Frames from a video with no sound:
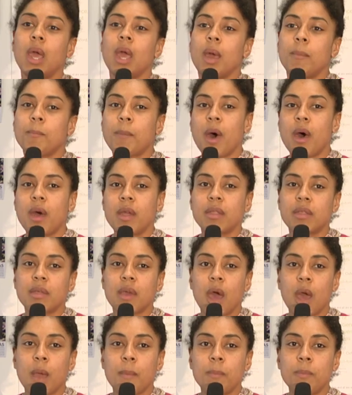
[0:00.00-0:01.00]
But
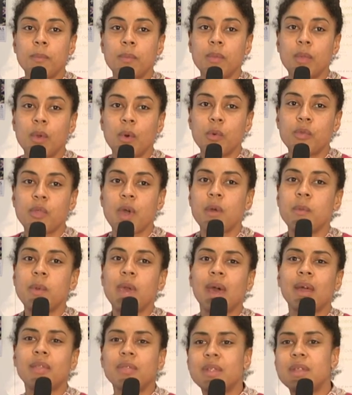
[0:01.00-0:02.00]
although we
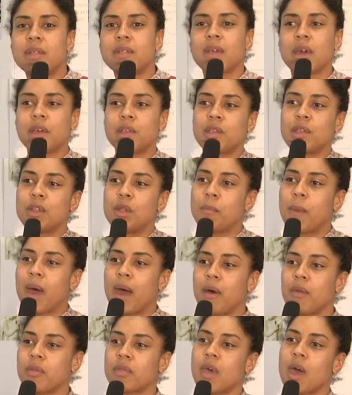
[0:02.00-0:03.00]
had the discussion
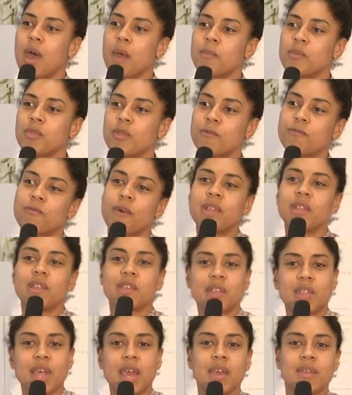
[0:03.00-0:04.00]
about the French
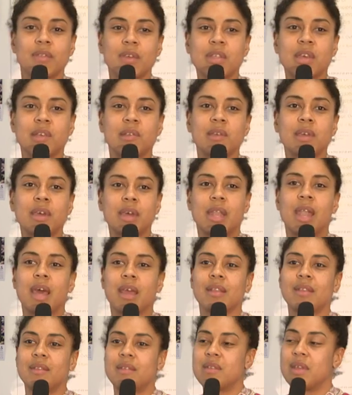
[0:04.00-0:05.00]
state that doesn't
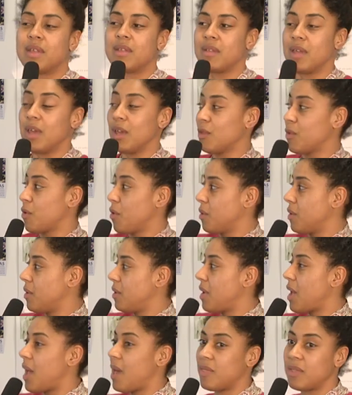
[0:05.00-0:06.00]
collect statistics
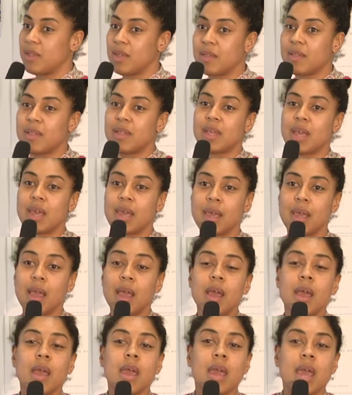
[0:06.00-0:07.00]
on ethnicity,
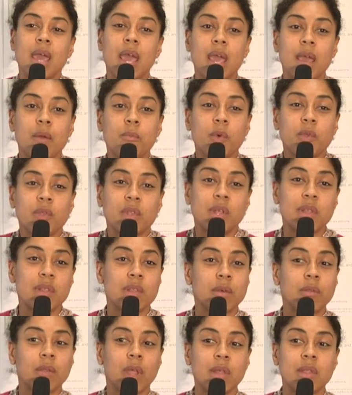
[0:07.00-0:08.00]
it wasn't
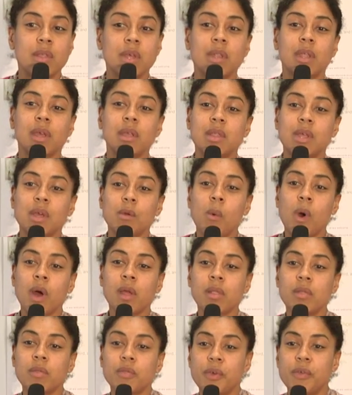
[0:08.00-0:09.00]
until
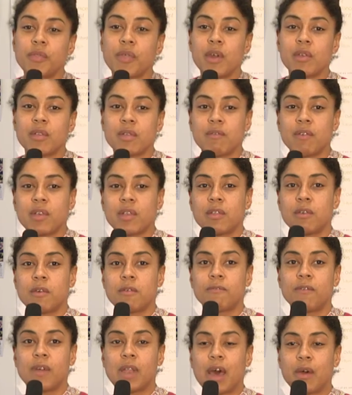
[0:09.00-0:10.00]
1991 that those of us that
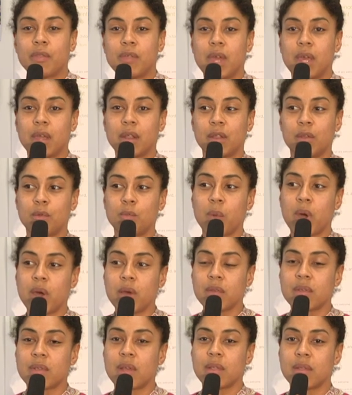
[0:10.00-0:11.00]
fill out the England and
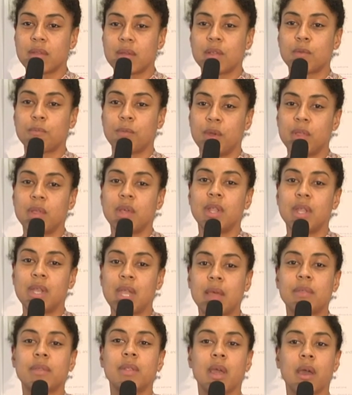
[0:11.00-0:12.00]
Wales census put in an
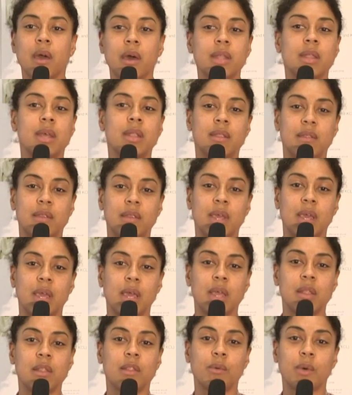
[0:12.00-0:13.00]
ethnic identity
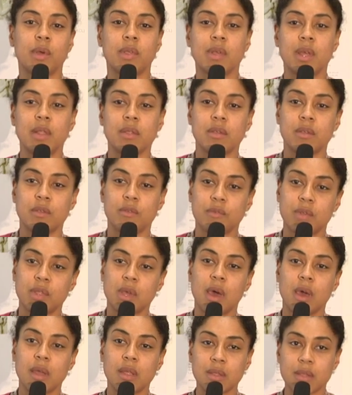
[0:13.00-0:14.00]
into our census
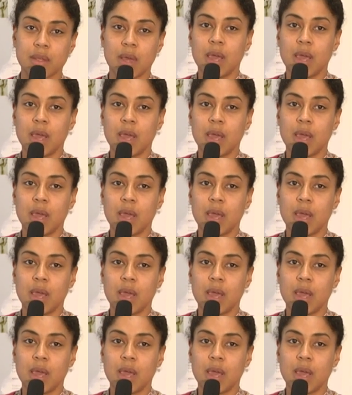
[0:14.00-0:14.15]
returns.